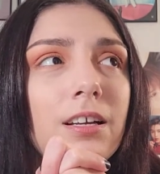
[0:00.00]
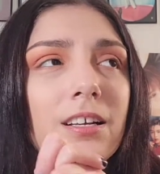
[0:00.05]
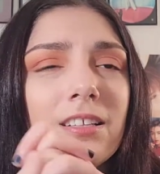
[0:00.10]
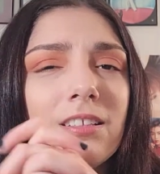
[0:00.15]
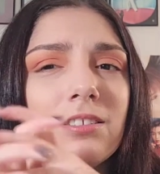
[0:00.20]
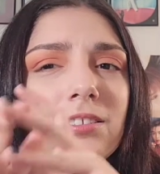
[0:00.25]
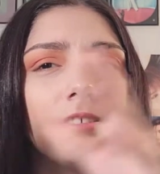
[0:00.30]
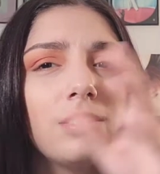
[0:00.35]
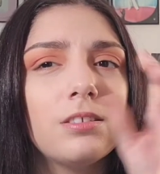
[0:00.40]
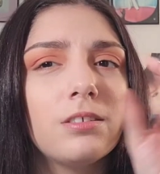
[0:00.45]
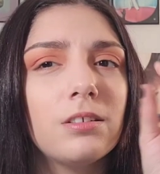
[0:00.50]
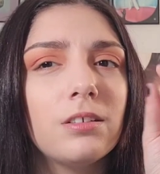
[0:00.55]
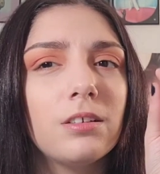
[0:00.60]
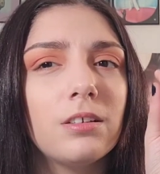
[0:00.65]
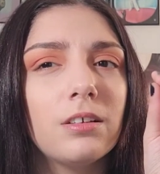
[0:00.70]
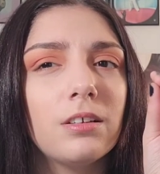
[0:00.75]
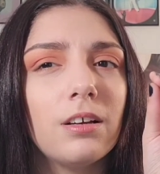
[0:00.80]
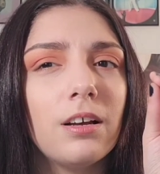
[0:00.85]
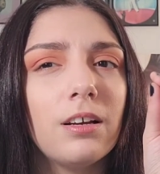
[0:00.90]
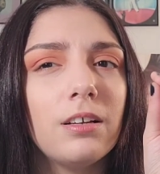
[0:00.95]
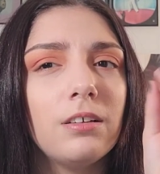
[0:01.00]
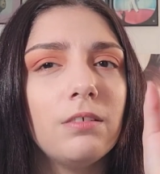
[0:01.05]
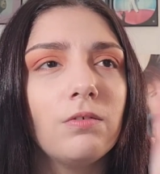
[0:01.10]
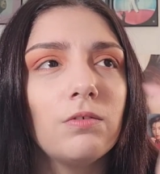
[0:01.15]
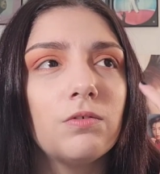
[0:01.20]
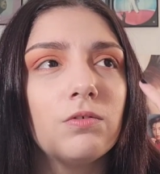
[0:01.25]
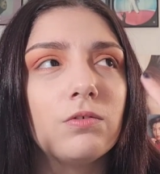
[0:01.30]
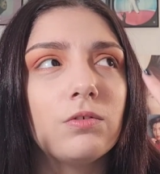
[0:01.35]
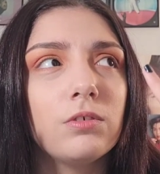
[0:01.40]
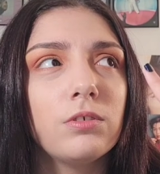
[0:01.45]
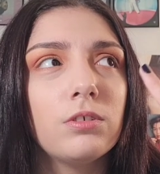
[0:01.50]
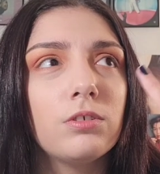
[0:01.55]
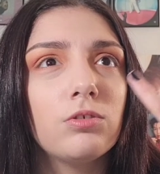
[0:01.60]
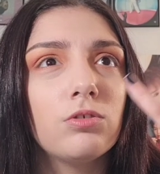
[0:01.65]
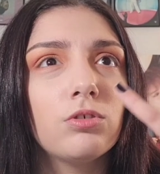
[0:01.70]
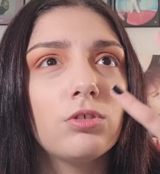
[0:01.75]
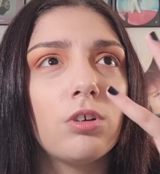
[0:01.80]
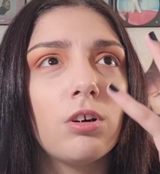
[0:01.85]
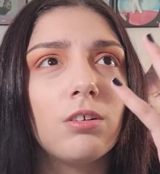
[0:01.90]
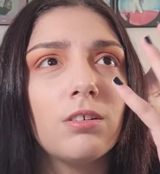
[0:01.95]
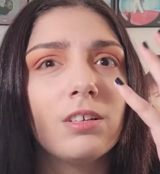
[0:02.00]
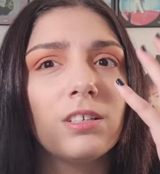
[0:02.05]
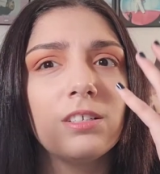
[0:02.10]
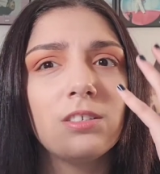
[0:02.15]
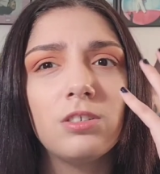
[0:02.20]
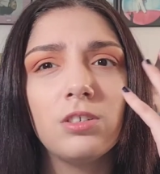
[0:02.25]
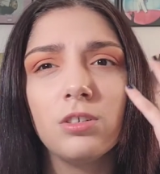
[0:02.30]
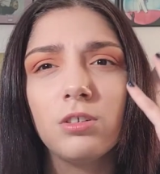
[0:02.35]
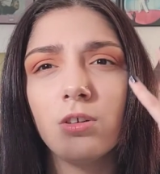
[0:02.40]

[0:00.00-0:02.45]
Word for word: it's kind of jarring